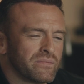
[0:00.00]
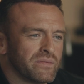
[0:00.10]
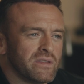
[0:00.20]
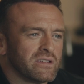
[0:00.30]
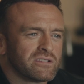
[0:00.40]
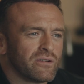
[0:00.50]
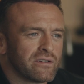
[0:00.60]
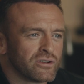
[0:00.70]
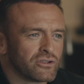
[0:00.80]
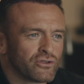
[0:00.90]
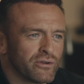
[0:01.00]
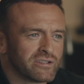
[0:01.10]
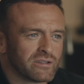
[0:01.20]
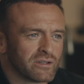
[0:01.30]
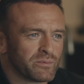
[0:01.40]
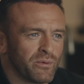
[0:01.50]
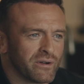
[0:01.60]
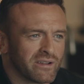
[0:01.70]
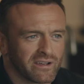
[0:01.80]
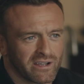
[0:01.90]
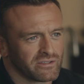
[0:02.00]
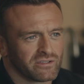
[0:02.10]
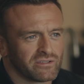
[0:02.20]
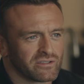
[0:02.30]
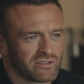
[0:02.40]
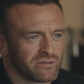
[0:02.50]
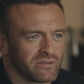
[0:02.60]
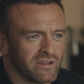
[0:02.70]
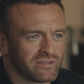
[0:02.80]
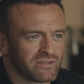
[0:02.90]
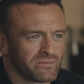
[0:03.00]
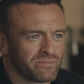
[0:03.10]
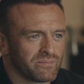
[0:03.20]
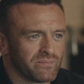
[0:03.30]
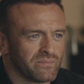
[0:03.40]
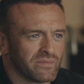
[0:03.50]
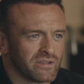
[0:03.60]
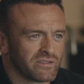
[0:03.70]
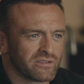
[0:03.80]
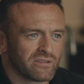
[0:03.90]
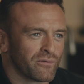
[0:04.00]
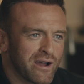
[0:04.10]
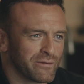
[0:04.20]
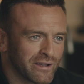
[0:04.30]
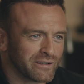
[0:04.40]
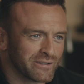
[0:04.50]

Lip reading: there's not even a choice at this point. Like this is the right thing to